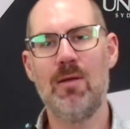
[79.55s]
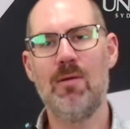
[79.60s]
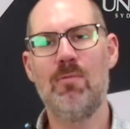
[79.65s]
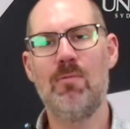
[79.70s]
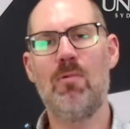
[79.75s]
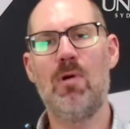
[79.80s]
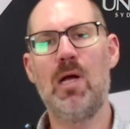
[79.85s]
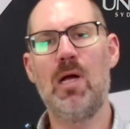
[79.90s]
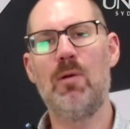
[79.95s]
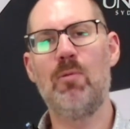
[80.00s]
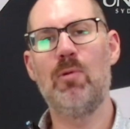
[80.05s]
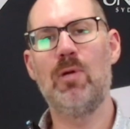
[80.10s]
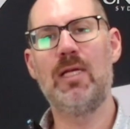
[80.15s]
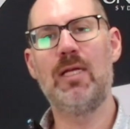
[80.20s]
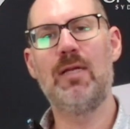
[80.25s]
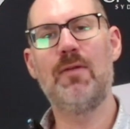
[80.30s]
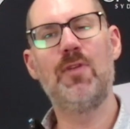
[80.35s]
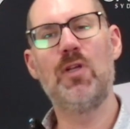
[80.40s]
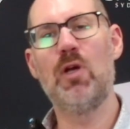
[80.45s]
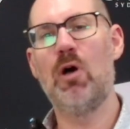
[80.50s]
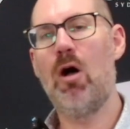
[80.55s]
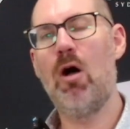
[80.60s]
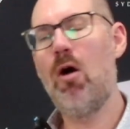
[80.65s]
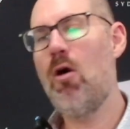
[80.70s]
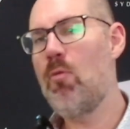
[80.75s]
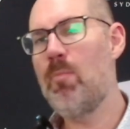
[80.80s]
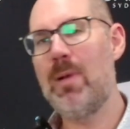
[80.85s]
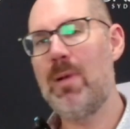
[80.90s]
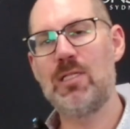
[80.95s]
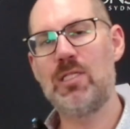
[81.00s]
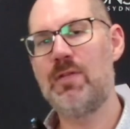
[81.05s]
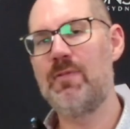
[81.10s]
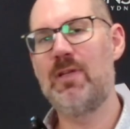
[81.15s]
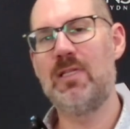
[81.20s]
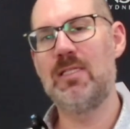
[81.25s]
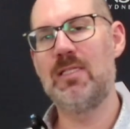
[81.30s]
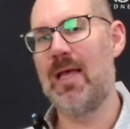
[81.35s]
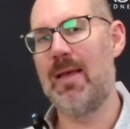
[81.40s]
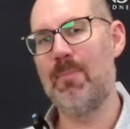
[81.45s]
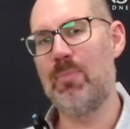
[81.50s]
why I want to give you a whole bunch of
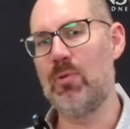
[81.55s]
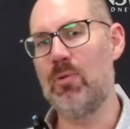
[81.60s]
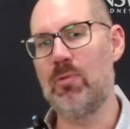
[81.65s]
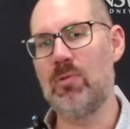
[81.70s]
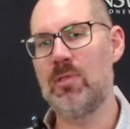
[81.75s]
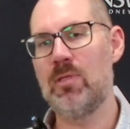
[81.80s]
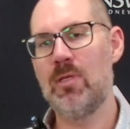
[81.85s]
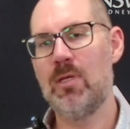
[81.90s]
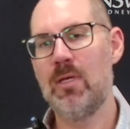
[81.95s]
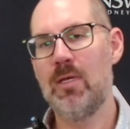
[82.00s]
examples